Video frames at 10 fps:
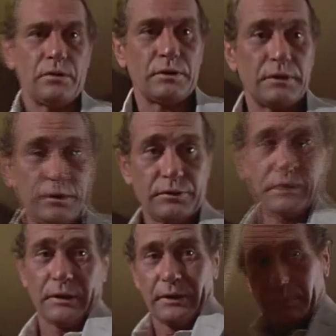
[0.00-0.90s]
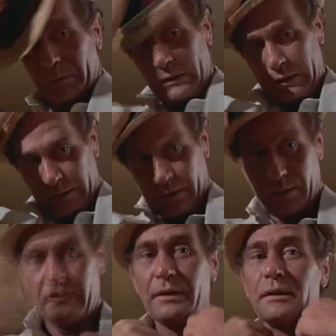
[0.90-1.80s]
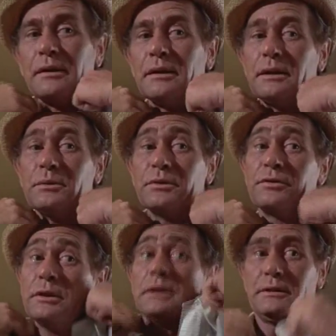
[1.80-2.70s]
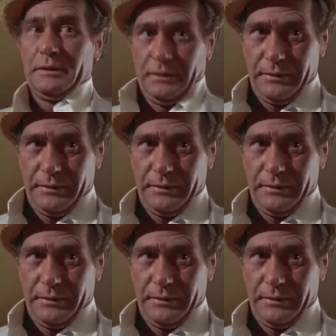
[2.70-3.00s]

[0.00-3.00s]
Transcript: Only this time, he was seen.